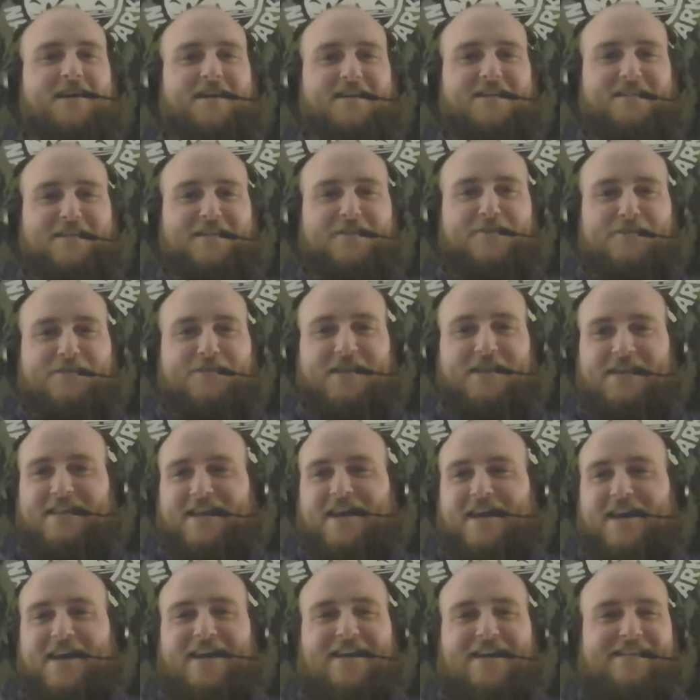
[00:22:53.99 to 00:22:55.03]

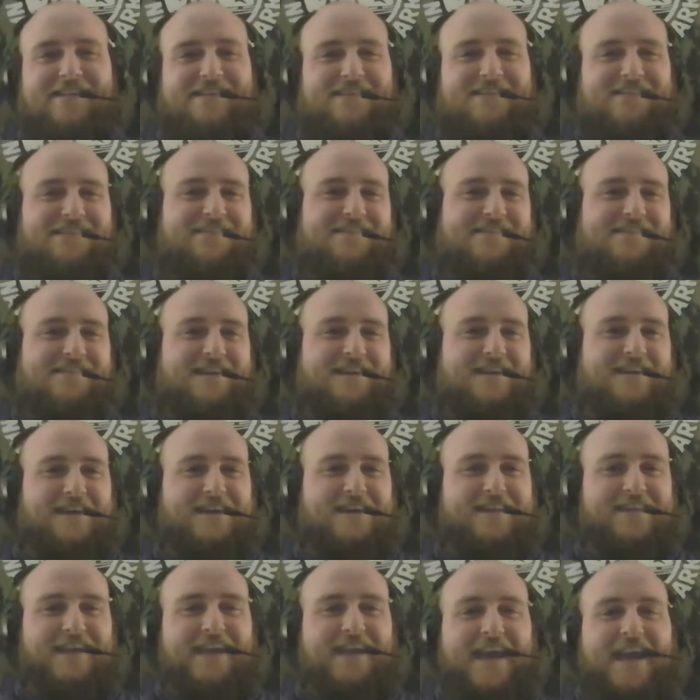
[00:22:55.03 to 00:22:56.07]
UCLA,
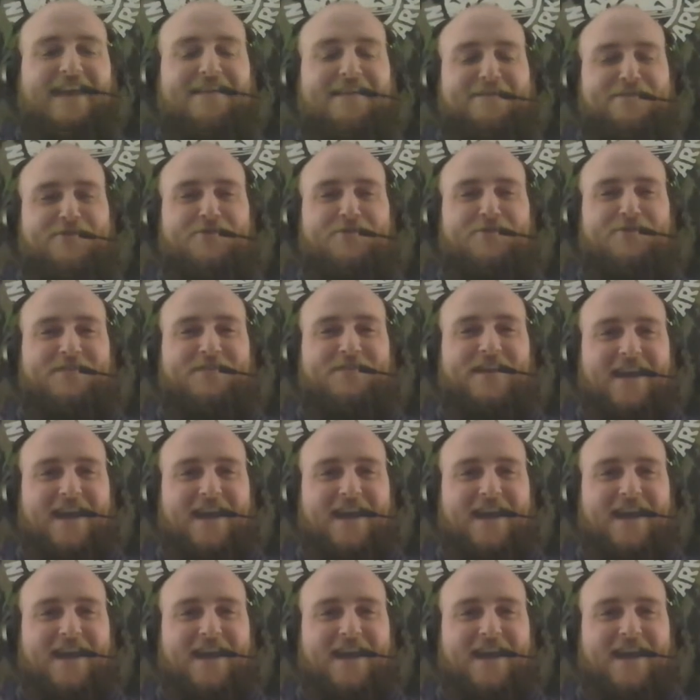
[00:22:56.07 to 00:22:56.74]
they got issues.